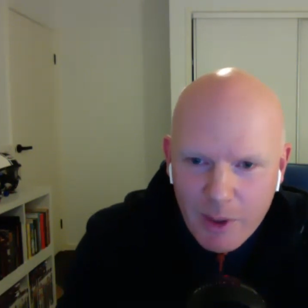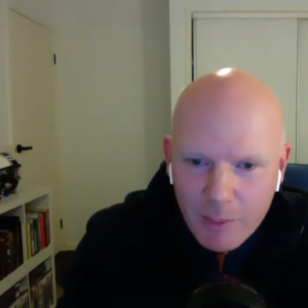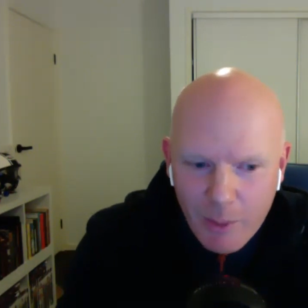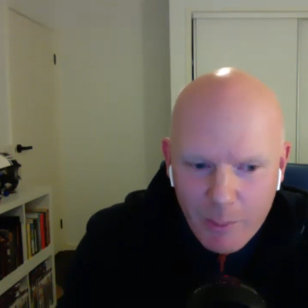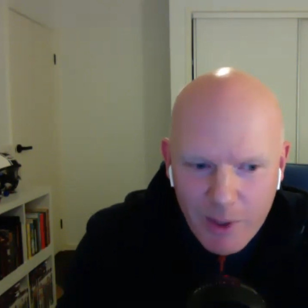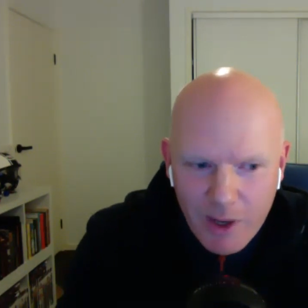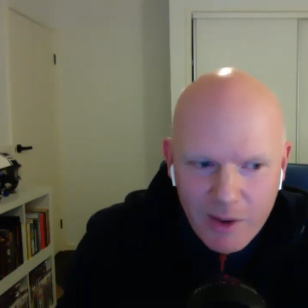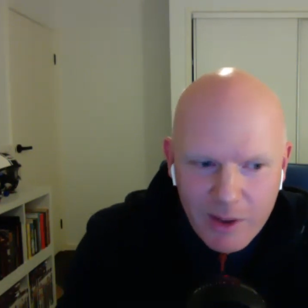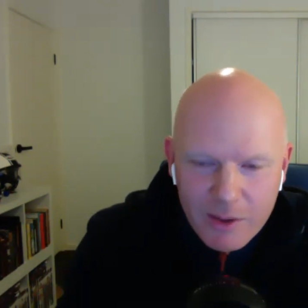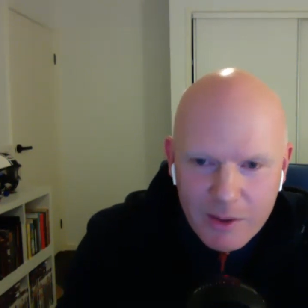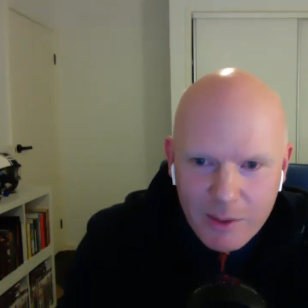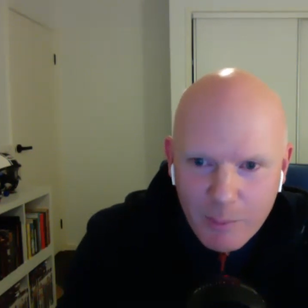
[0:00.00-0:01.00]

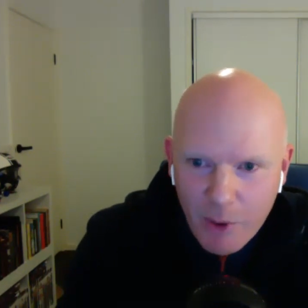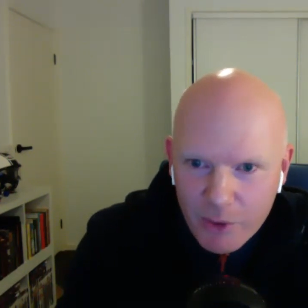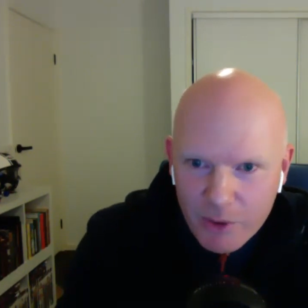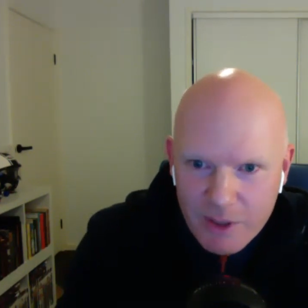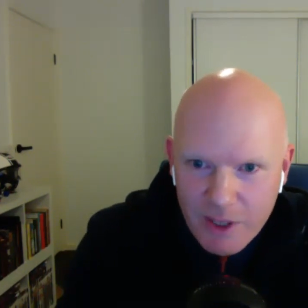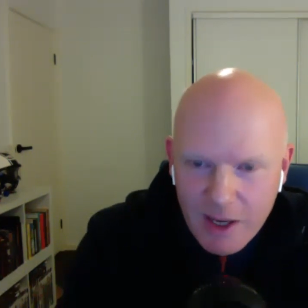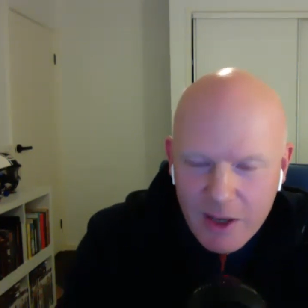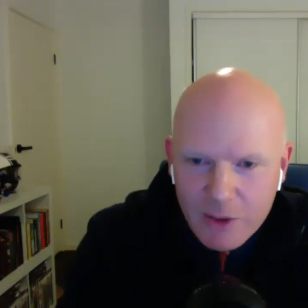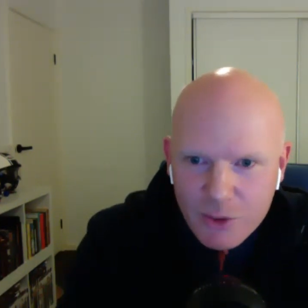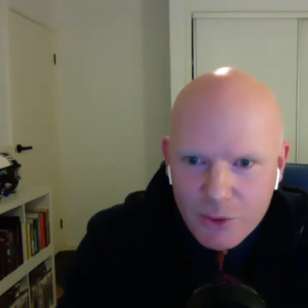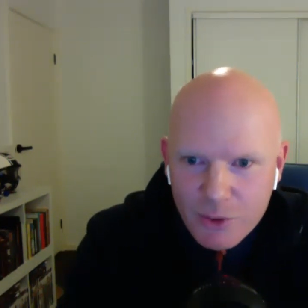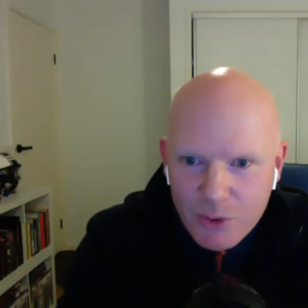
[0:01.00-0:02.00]
comparing the modern day
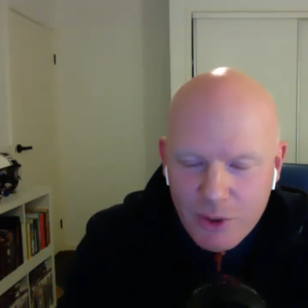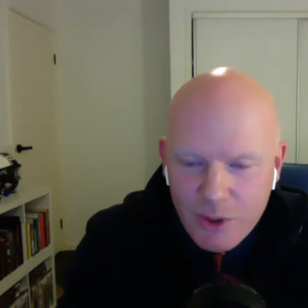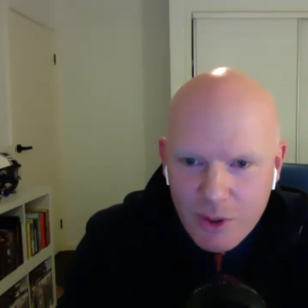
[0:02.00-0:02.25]
to